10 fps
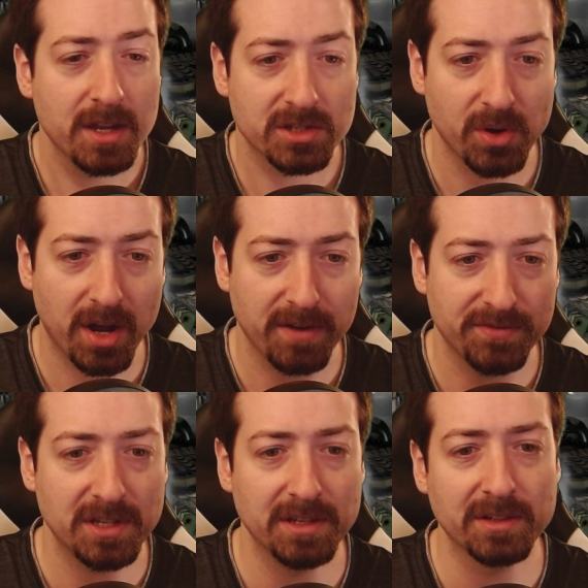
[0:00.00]
So
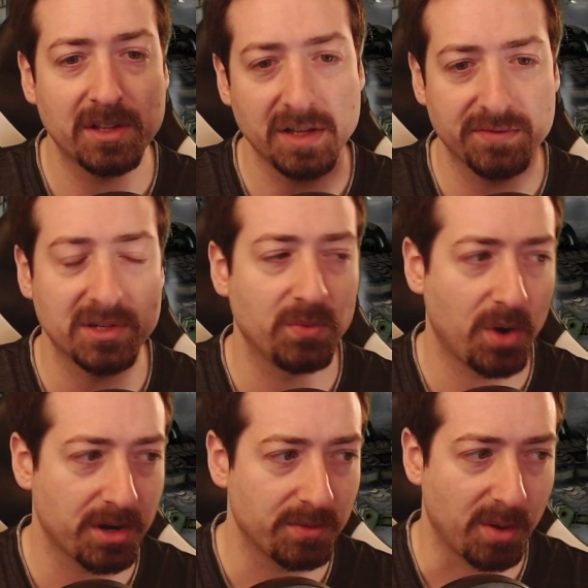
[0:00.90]
often cliffs and
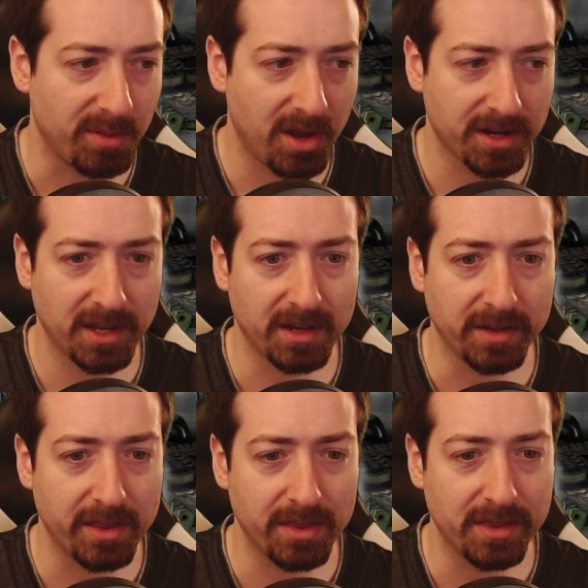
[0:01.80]
water were
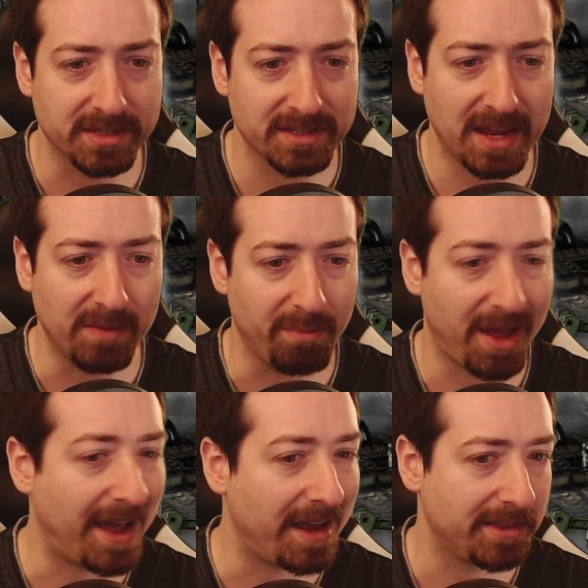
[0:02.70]
blocking the same
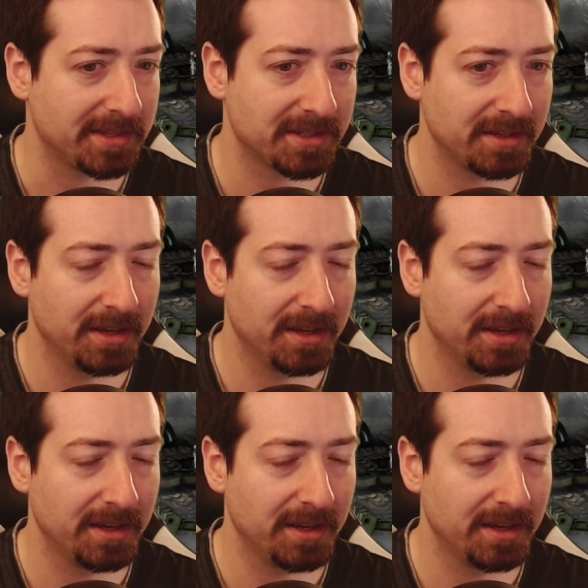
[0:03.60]
paths.